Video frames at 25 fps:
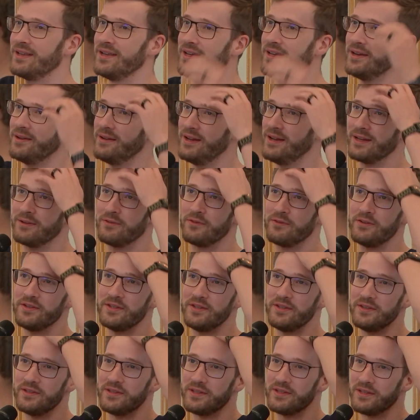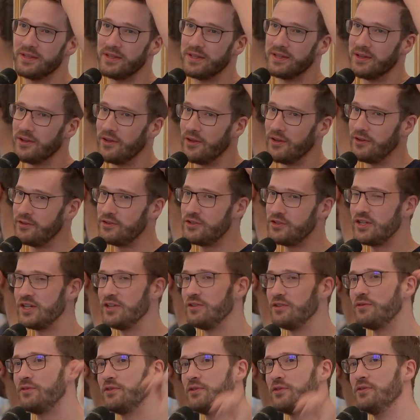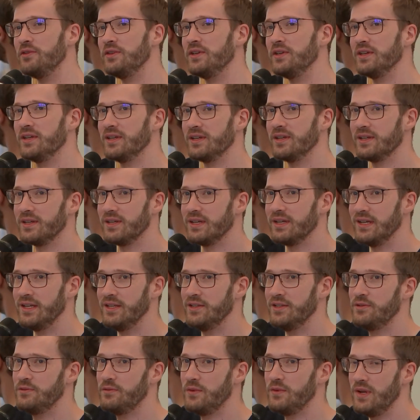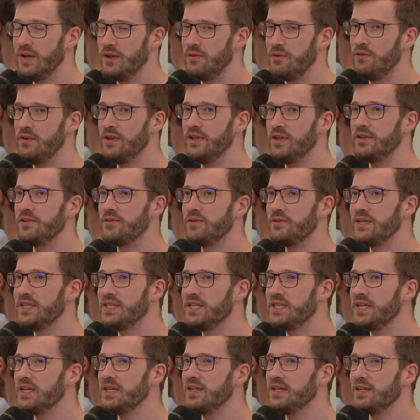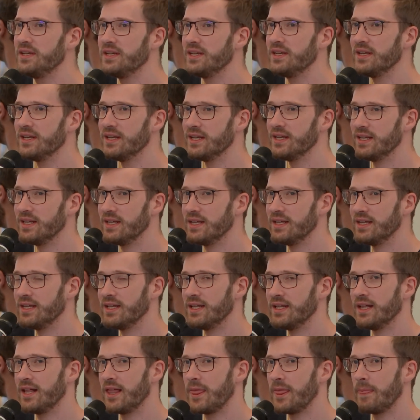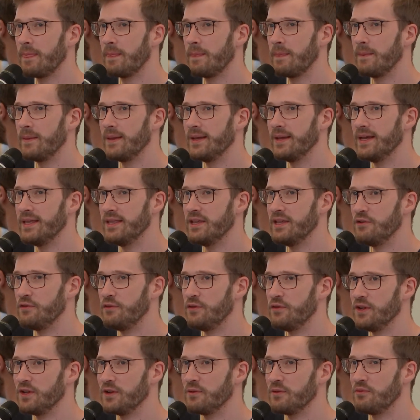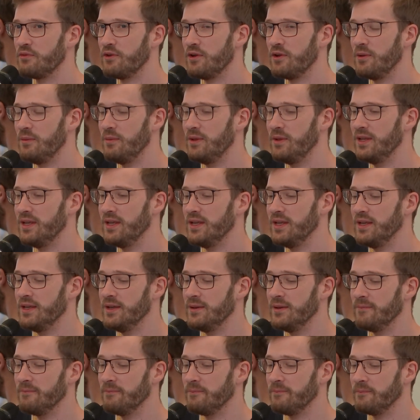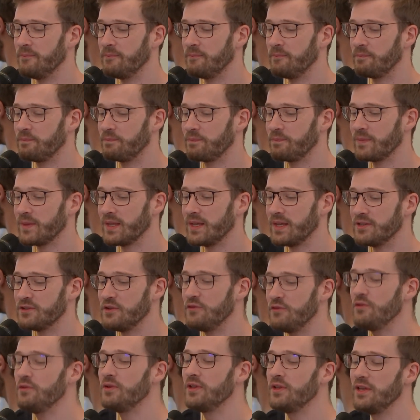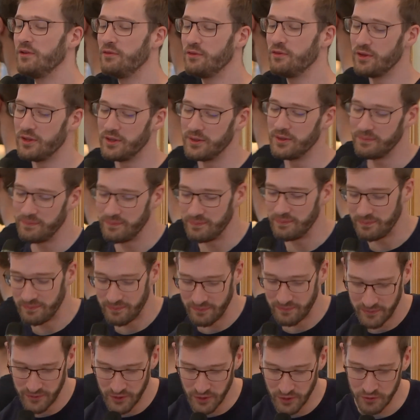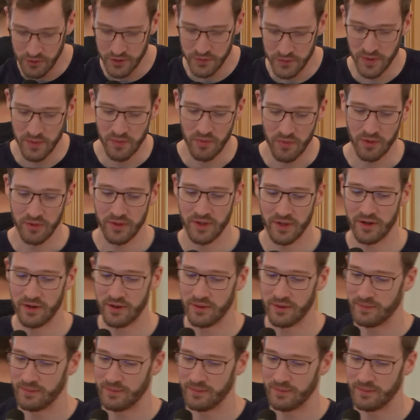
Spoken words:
like for instance, on-chain voting is really, really interesting. And I think probably, so if you wanna talk with people that are